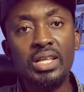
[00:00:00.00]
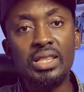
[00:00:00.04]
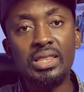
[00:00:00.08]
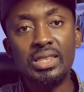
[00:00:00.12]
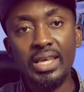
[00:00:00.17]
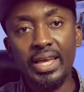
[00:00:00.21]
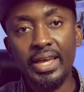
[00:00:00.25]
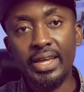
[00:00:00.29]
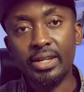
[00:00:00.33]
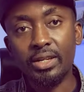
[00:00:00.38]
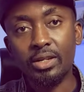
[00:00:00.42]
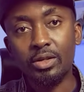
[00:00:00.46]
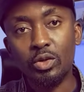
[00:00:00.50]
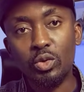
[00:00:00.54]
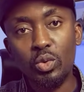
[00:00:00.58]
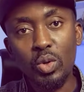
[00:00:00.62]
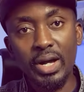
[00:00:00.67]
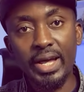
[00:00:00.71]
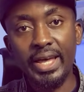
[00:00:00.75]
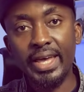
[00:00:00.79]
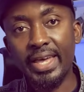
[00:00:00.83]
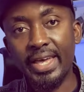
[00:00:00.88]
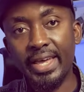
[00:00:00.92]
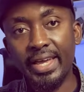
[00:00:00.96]
Then go
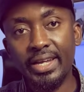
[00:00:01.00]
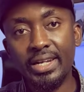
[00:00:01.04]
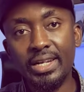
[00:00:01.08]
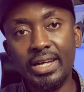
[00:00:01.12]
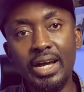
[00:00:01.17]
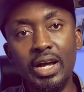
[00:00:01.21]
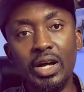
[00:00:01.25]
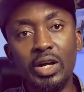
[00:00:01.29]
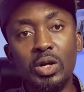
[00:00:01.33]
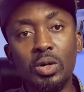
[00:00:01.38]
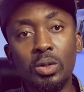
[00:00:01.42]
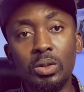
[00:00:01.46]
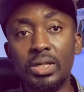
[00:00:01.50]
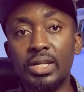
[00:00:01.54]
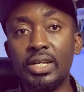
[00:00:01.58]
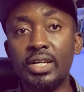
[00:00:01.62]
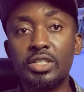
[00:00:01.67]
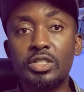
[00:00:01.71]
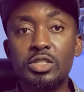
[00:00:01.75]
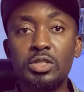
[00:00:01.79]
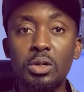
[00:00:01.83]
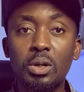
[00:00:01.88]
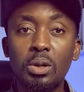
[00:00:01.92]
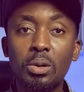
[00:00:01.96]
ahead and
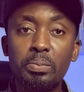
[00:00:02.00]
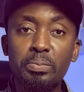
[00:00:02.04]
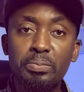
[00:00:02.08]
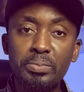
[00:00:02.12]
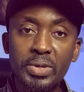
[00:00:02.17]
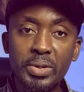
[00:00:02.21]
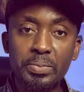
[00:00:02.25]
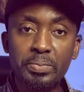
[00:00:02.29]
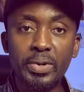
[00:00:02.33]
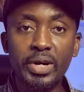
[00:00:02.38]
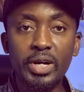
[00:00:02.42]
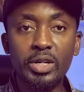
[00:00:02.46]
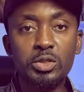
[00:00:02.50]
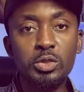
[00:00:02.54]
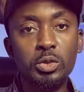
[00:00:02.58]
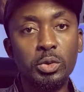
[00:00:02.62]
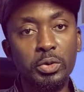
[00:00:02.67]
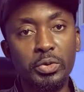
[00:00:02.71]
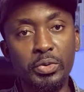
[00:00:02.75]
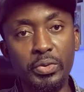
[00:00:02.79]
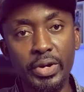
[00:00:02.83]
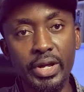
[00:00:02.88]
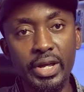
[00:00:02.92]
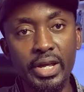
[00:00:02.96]
connect your PayPal
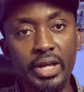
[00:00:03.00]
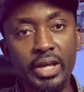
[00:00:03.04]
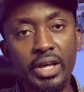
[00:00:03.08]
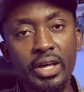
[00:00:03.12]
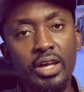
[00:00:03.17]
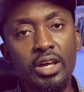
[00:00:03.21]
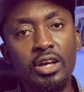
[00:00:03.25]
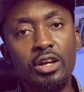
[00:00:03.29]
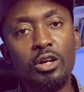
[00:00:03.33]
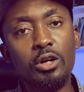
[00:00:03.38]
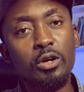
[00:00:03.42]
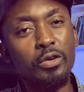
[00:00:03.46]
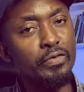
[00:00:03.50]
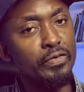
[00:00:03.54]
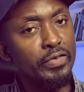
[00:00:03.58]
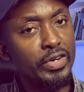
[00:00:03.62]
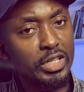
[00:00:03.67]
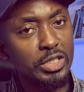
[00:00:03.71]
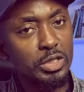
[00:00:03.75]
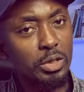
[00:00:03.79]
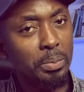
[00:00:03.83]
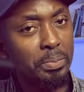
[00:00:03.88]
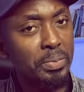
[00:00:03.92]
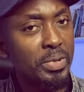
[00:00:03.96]
to Gray,
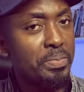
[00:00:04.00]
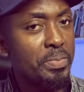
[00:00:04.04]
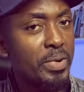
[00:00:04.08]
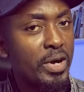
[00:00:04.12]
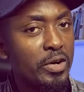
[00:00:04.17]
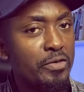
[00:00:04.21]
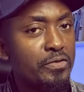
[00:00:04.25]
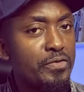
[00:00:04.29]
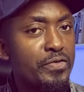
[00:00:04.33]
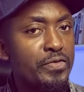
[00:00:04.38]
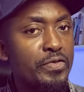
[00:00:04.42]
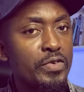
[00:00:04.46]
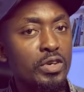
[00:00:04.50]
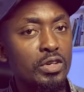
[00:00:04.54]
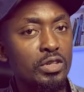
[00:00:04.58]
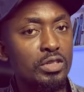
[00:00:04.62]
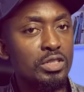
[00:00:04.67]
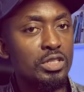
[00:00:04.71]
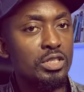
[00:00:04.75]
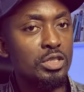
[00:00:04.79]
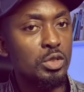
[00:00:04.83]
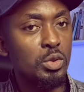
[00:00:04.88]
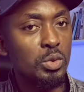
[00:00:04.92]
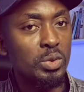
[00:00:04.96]
convert your PayPal
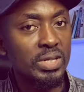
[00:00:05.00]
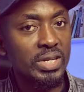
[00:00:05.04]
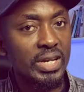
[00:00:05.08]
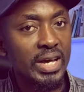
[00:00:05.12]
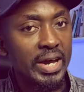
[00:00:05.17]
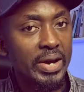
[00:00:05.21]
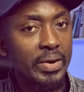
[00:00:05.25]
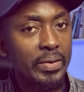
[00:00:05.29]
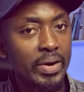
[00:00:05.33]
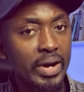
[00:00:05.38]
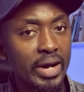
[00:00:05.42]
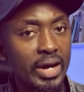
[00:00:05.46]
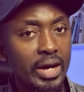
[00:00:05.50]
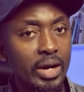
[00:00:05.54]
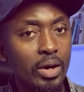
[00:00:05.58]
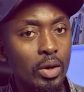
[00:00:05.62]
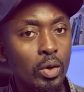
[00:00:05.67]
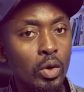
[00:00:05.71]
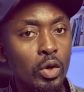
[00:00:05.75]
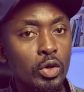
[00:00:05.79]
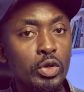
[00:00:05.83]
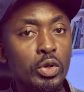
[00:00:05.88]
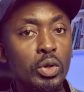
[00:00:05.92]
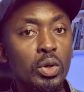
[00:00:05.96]
funds to Naira
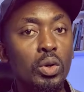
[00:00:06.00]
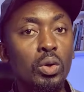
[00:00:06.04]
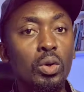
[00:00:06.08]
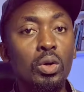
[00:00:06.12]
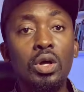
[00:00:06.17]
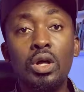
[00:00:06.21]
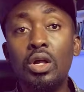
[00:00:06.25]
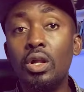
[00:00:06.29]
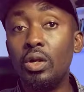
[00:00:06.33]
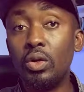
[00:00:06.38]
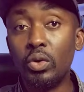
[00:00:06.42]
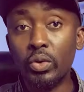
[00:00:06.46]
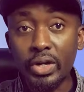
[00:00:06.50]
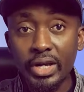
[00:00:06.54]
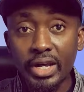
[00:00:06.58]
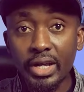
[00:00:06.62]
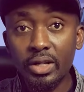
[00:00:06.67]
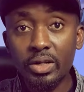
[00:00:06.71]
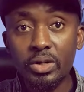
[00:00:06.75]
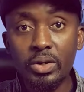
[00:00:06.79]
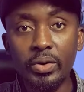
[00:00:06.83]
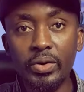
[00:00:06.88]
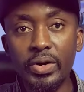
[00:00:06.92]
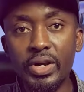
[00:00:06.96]
or your
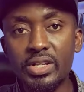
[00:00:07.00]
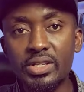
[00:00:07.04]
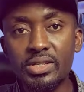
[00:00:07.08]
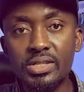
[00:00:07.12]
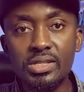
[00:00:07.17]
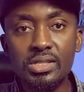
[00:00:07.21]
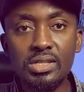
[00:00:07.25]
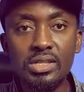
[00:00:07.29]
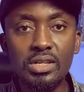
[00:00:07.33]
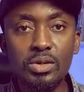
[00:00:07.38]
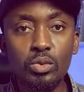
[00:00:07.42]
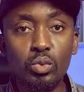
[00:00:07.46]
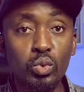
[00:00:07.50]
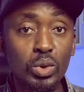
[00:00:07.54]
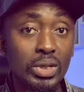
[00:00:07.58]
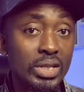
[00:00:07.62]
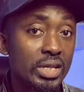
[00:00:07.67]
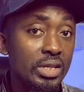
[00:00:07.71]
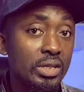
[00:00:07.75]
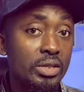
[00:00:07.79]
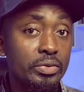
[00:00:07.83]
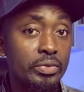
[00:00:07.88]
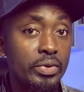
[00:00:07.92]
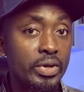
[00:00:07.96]
local currency
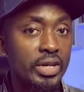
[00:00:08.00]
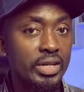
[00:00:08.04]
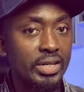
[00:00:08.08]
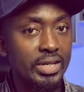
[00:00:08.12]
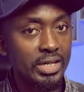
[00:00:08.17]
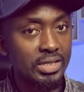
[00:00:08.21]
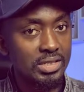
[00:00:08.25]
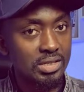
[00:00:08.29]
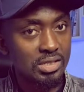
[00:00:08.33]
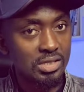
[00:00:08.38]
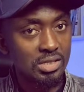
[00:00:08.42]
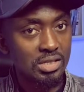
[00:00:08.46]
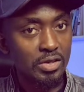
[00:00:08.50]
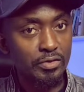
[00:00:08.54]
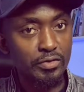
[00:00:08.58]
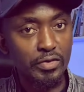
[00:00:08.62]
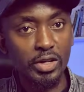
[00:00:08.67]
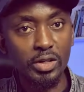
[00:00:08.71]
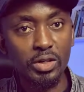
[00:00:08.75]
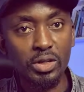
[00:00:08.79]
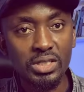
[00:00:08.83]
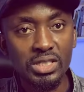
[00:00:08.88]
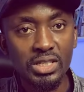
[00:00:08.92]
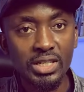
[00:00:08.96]
within Gray, that is if
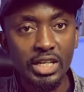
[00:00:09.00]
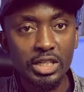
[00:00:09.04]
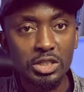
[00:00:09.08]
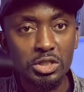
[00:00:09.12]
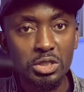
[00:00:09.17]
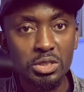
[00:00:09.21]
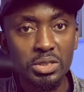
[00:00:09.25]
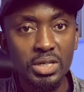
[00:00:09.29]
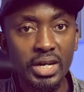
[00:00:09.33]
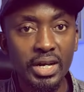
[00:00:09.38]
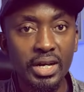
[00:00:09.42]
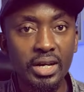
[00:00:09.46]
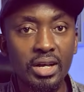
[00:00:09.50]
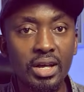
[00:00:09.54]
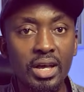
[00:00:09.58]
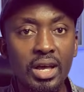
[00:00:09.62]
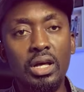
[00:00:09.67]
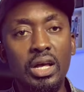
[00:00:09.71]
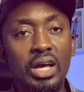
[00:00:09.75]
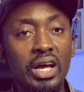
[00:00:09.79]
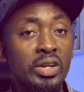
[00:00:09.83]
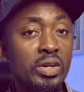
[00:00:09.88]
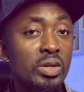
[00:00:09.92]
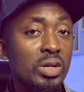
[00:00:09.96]
you're not in Nigeria.
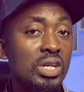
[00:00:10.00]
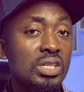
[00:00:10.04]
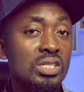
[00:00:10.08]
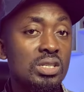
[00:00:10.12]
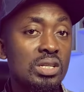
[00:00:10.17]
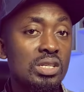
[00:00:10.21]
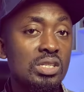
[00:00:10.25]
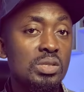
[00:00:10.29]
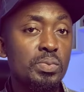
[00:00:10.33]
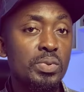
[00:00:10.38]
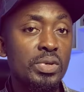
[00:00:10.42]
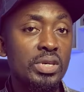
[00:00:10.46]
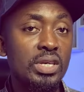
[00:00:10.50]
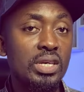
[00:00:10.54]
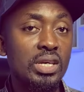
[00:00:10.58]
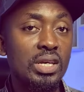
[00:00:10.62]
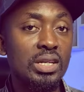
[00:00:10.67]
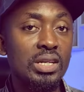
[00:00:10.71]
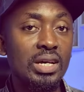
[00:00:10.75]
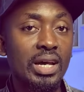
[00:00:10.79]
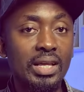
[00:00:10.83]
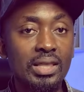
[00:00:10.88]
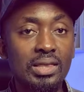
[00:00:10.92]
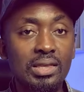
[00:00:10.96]
And honestly
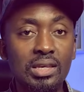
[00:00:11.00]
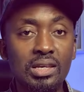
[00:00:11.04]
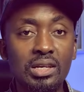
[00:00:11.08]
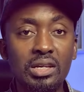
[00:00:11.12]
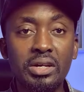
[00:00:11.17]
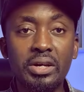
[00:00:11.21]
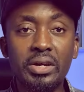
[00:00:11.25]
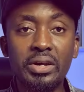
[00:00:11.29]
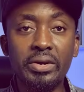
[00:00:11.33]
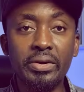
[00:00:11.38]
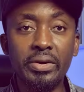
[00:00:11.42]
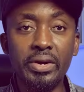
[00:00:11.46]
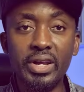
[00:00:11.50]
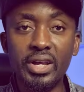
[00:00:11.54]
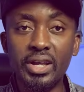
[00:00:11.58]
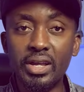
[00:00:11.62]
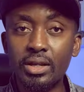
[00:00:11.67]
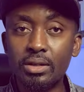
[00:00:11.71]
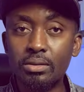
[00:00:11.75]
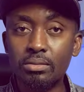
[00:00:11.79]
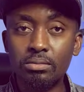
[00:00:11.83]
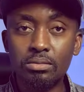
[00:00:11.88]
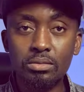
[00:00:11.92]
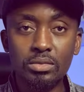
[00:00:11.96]
speaking, I think
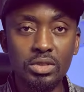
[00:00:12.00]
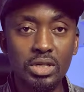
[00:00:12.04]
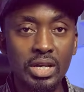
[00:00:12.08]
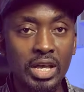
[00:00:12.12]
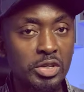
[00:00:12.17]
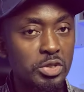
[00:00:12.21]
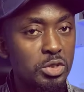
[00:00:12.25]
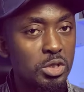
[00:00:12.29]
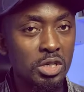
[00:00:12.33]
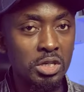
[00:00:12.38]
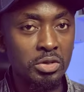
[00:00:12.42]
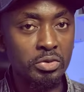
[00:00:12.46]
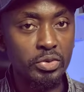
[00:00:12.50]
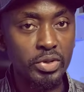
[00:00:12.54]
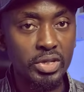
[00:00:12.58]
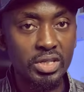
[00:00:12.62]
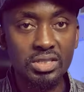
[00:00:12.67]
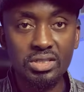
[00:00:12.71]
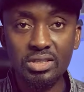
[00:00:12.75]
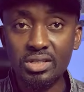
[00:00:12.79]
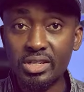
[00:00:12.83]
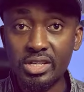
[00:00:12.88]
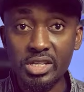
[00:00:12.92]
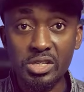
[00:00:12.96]
Gray exchange
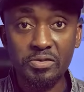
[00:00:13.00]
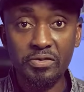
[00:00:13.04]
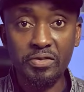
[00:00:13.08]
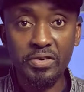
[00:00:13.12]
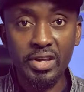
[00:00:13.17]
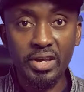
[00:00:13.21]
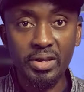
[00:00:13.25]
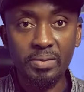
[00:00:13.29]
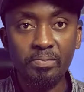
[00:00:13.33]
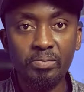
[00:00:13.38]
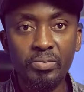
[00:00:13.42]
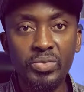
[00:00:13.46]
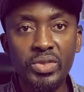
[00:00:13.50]
rate is fair.